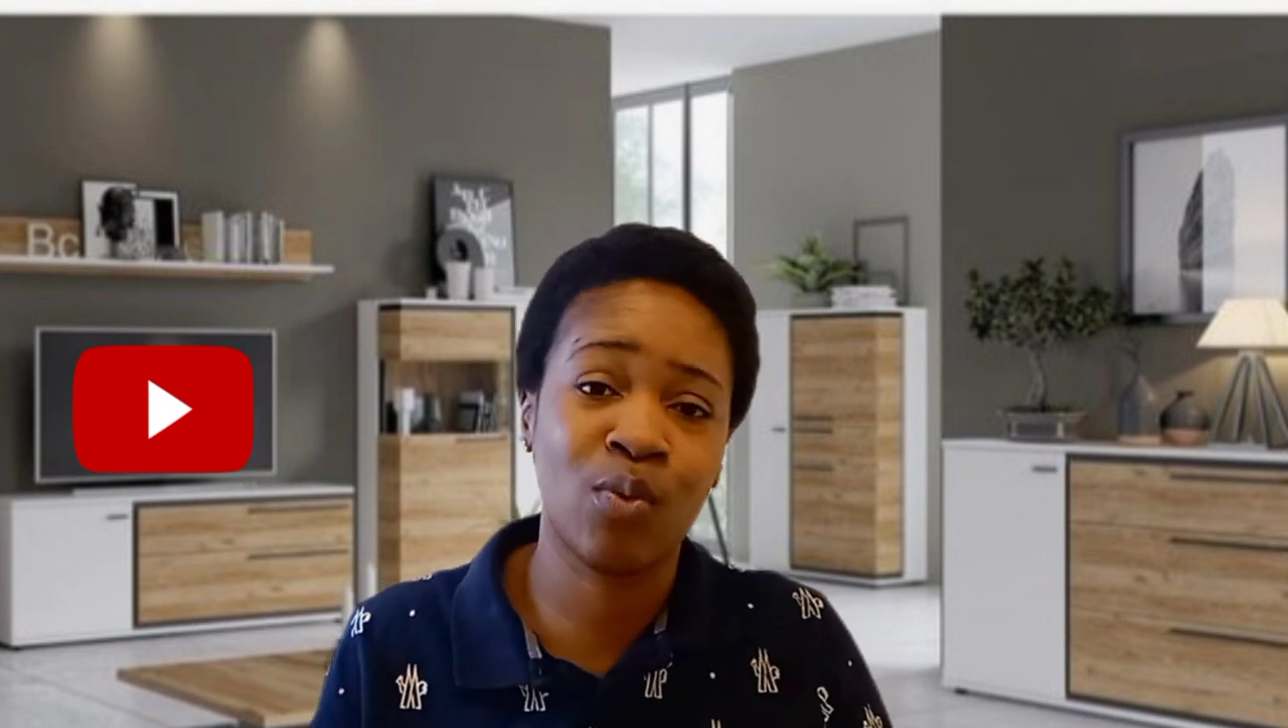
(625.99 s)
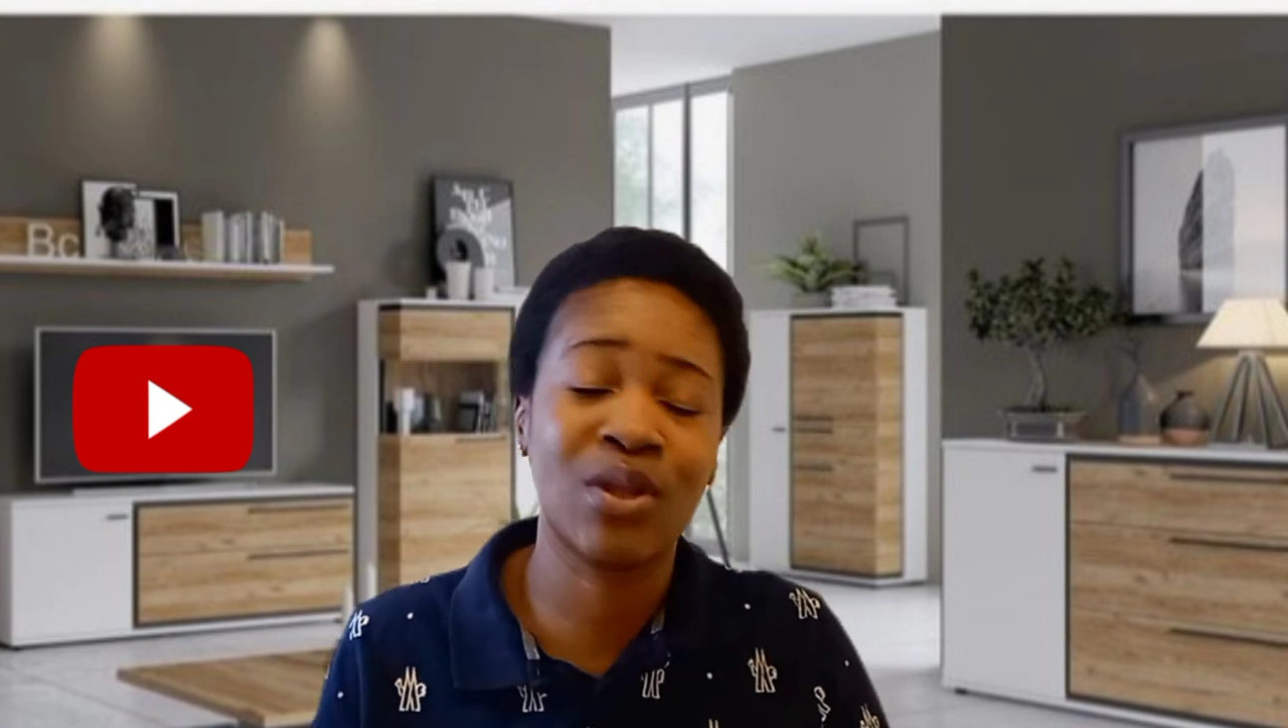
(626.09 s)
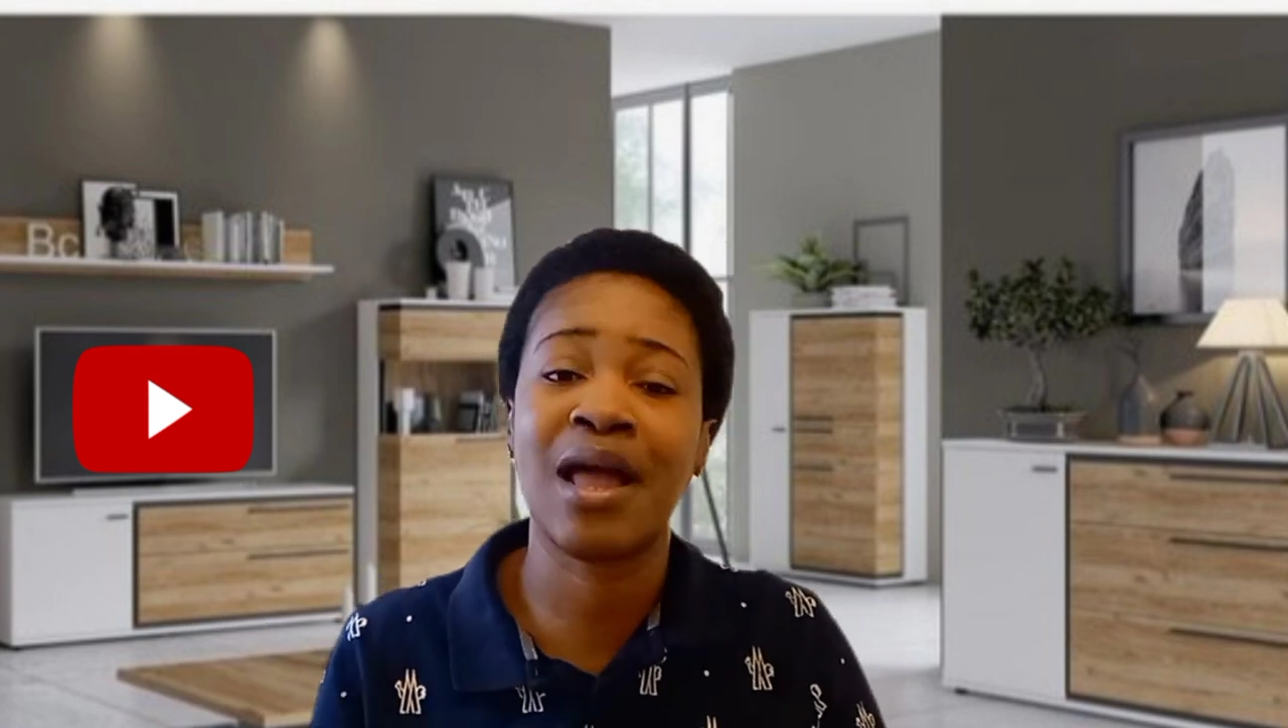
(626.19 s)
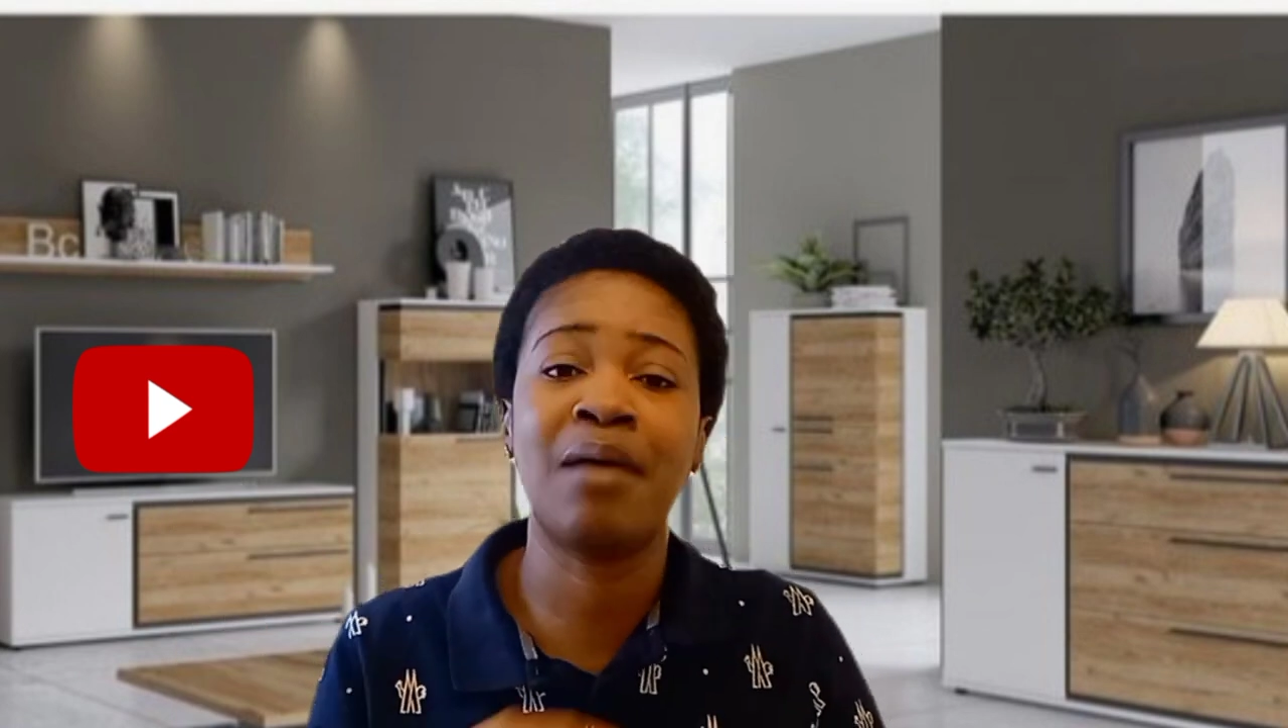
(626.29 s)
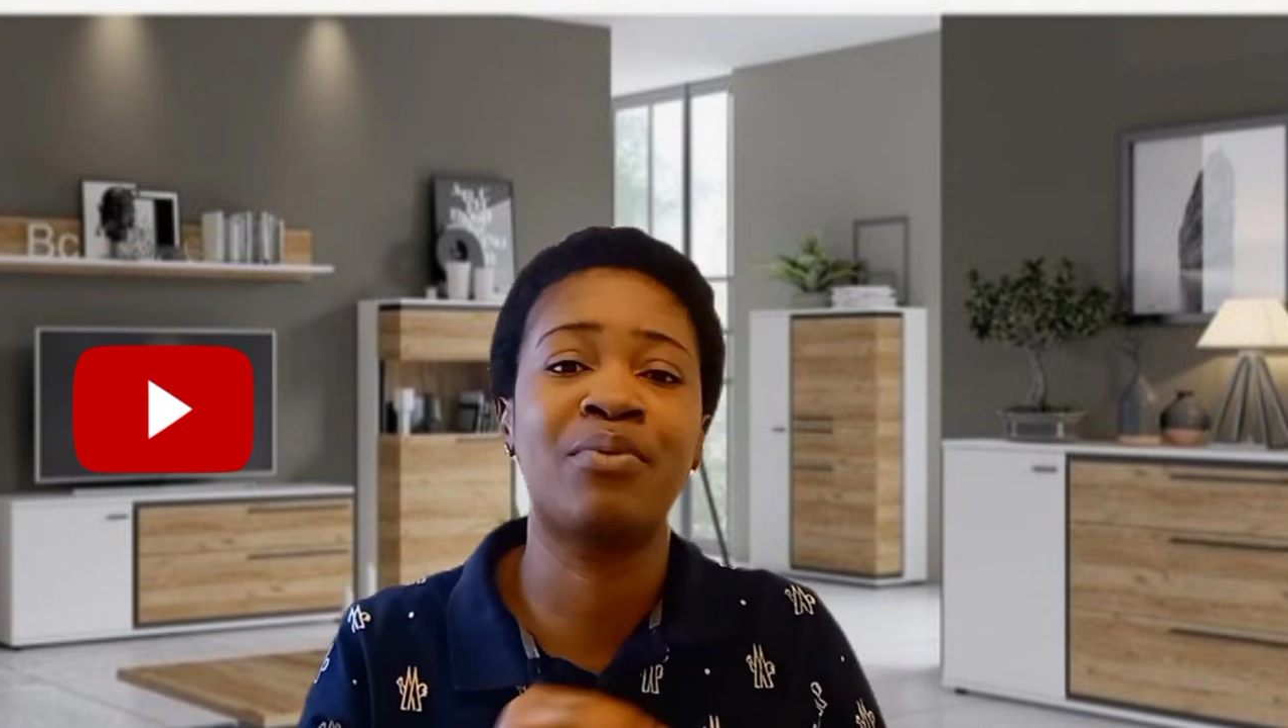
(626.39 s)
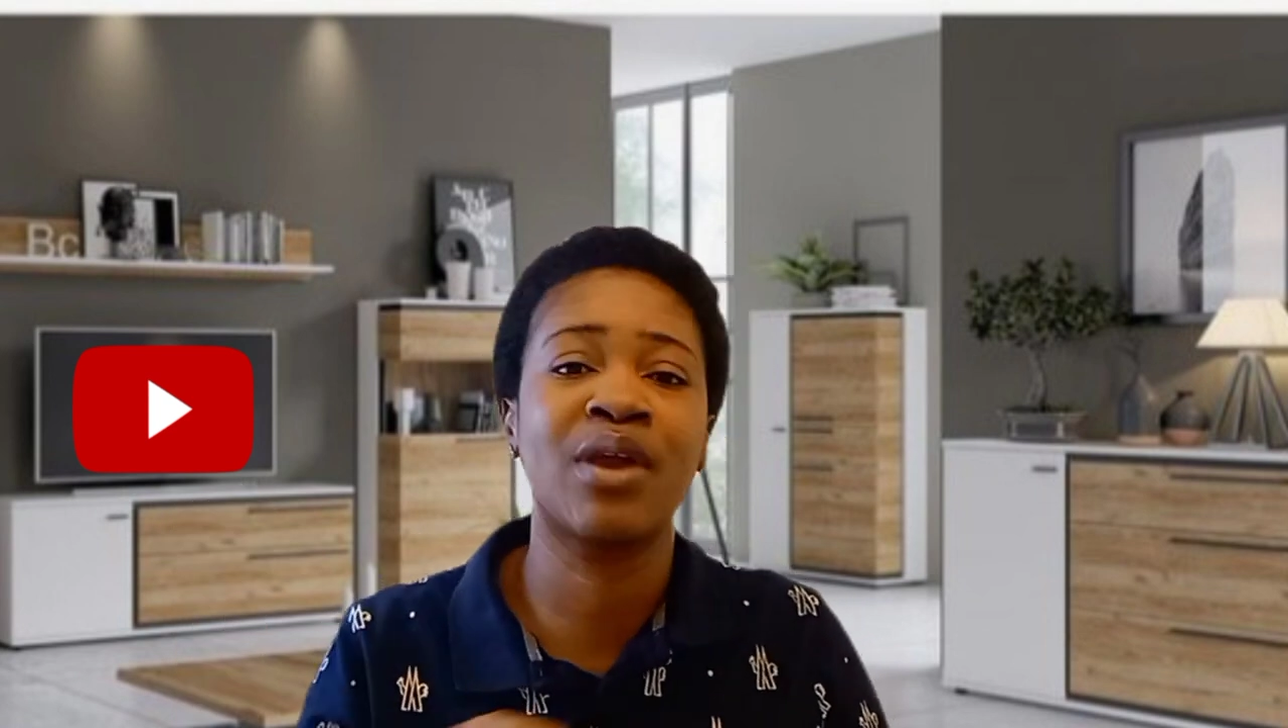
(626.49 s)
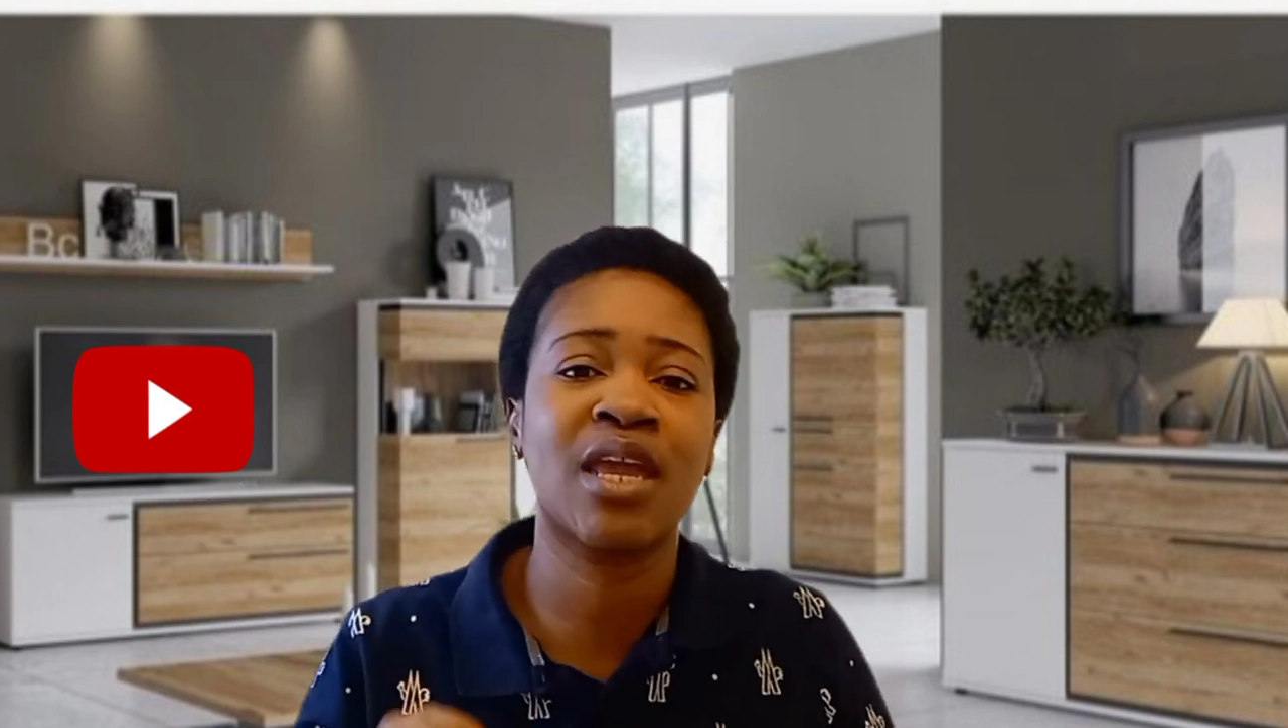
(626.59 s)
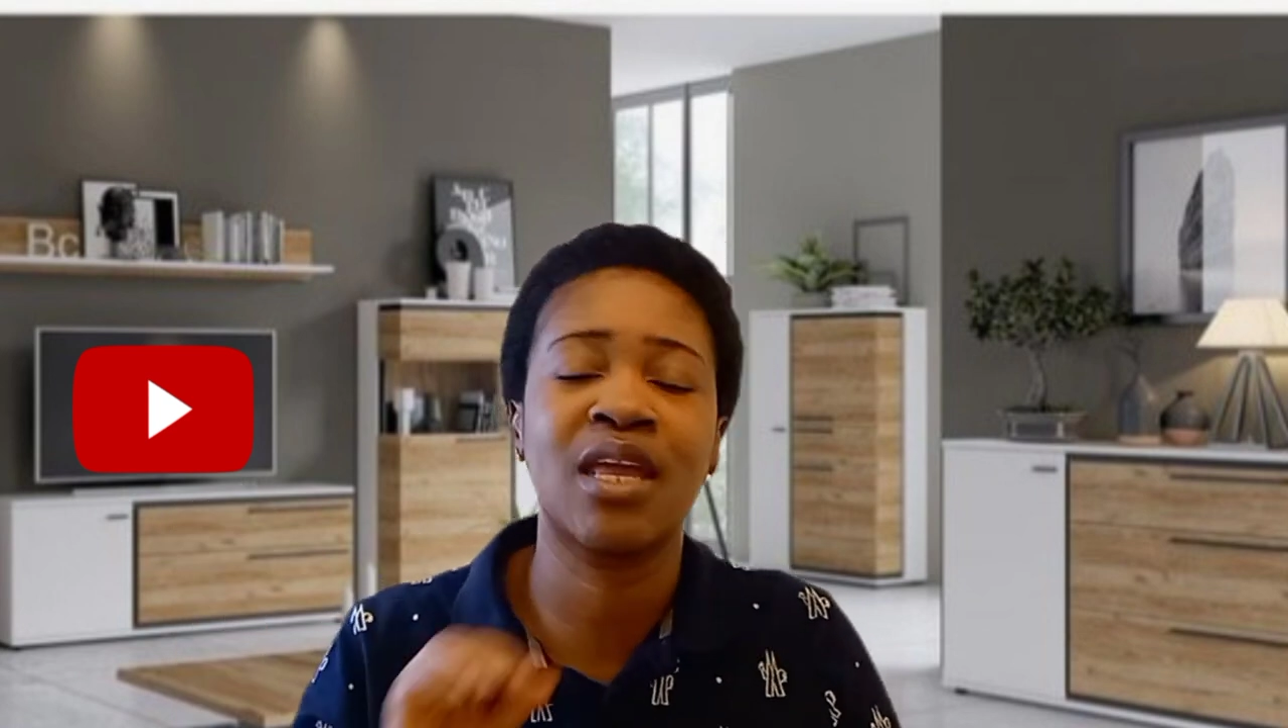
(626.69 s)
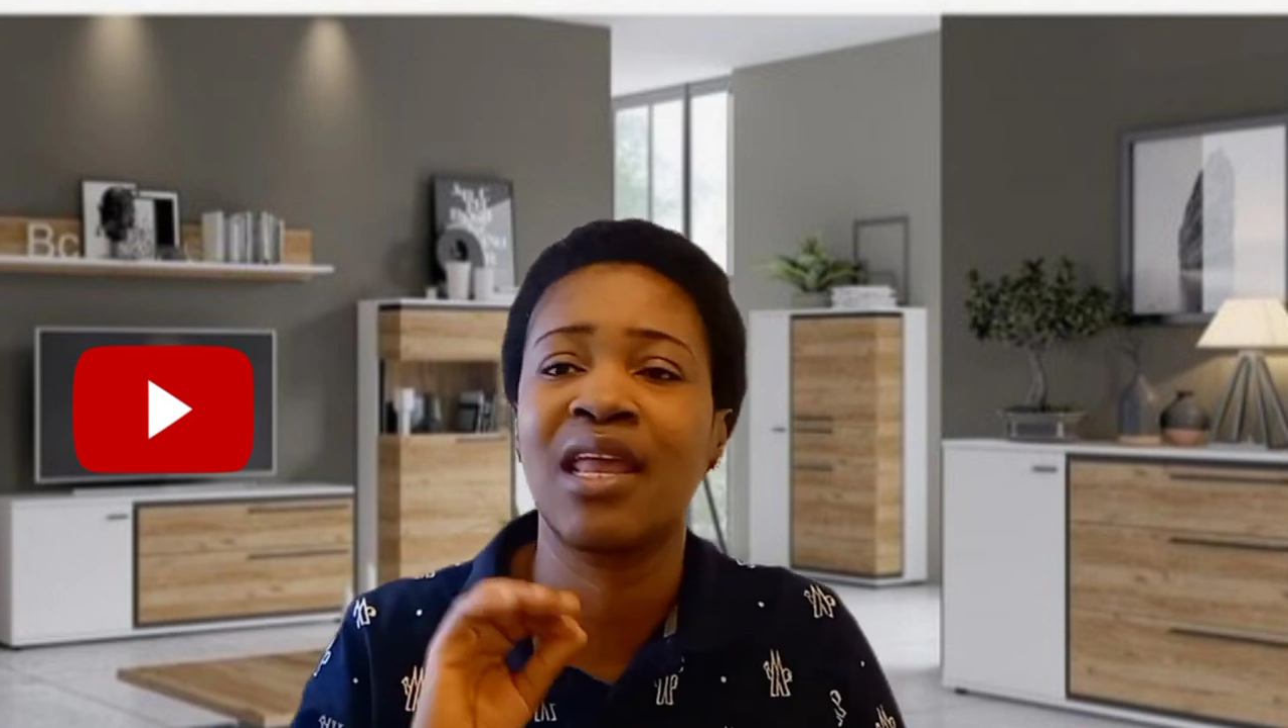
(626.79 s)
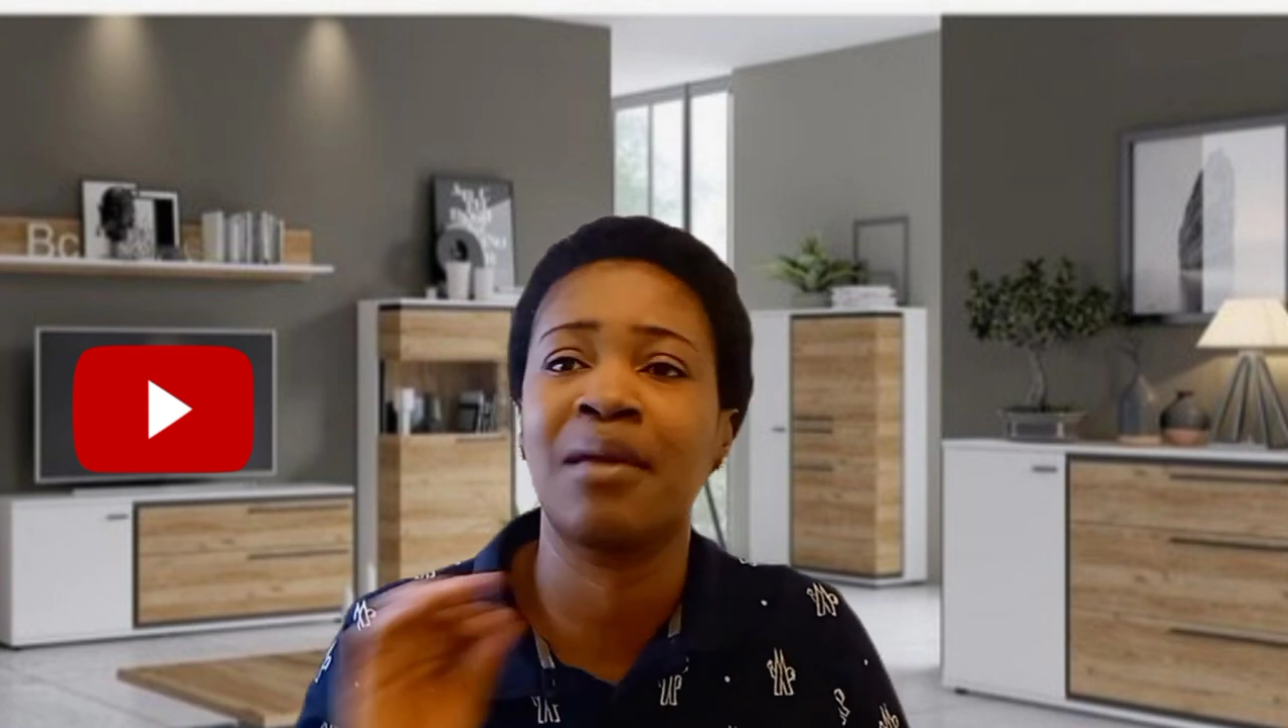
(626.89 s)

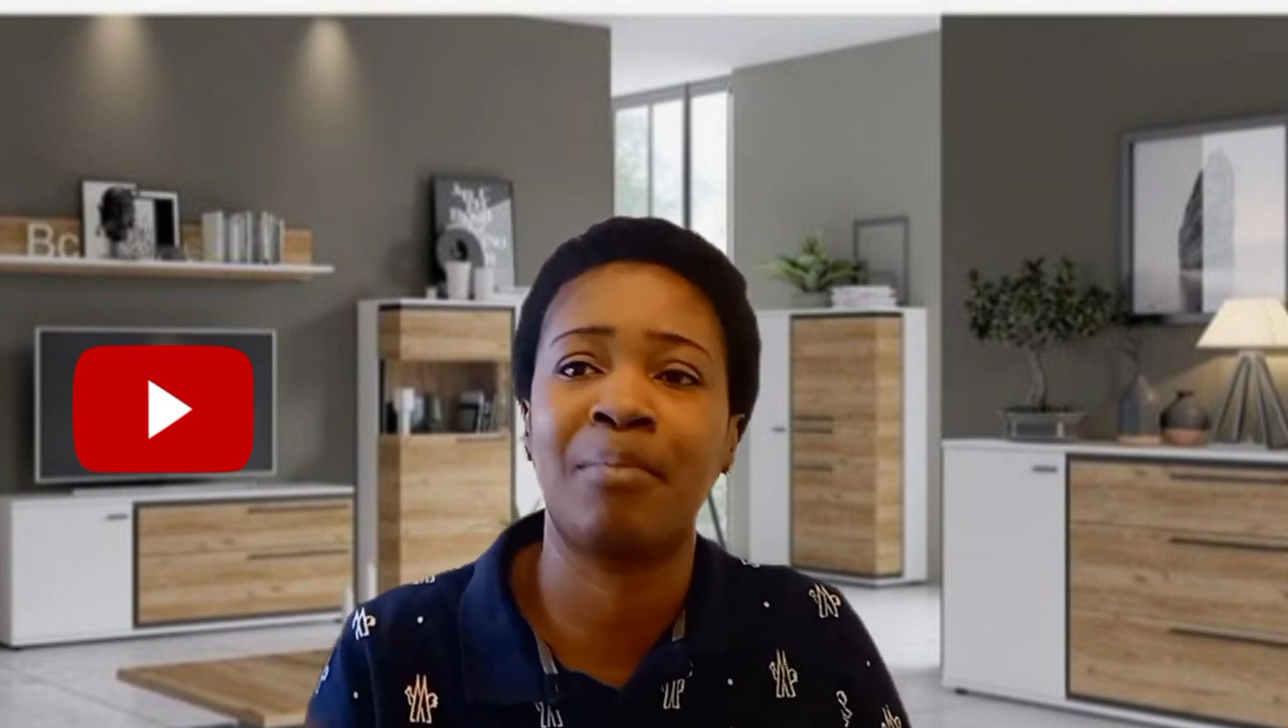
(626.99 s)
a